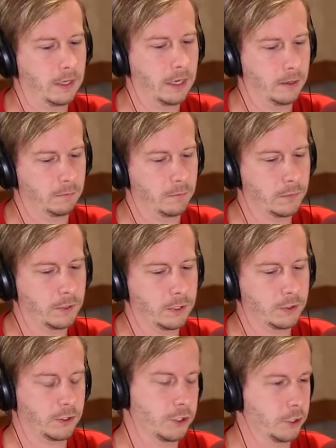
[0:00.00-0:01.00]

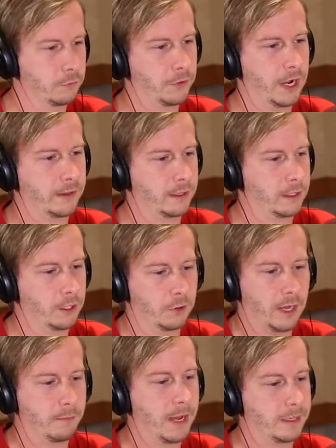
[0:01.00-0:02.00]
Do you find that
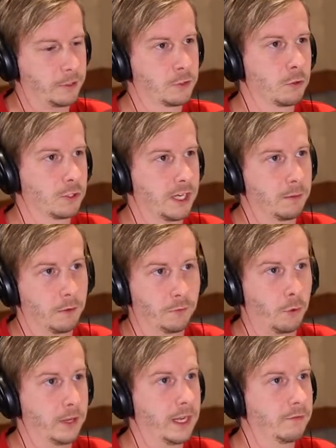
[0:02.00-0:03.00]
that back to school time
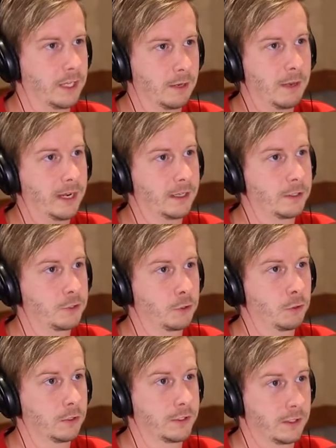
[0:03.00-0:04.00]
before they even get back into
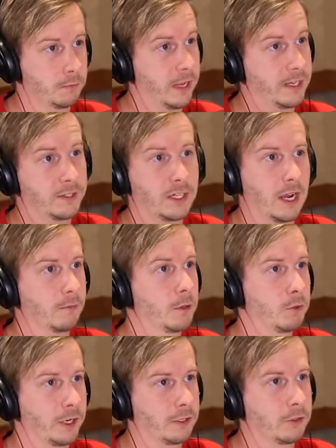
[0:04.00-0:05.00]
school is the best time
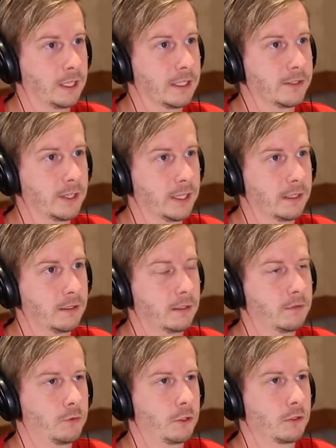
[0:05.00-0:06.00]
to bring your kids
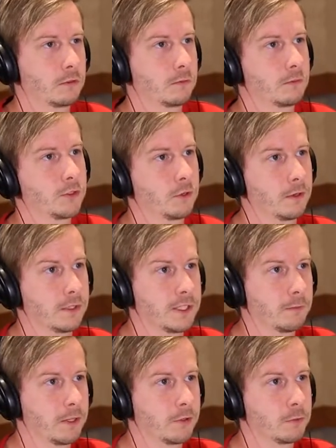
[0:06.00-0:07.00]
in for sort of
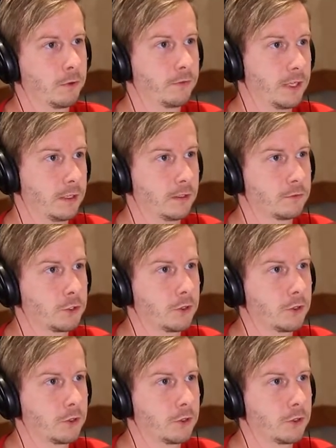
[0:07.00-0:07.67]
some of those preventative